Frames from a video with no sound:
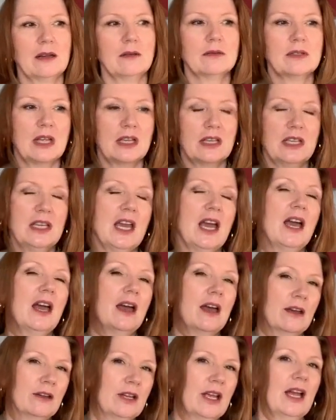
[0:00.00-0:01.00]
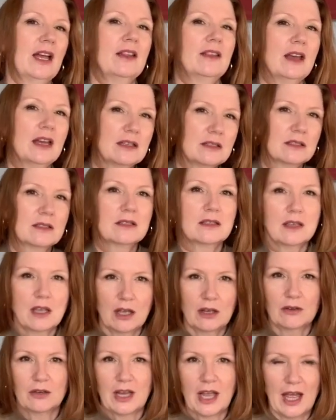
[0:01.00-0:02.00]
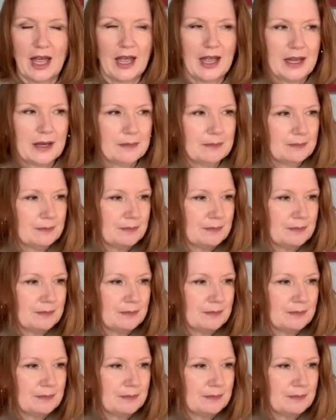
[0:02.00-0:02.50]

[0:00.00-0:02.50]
It was like, yeah, okay, that's okay.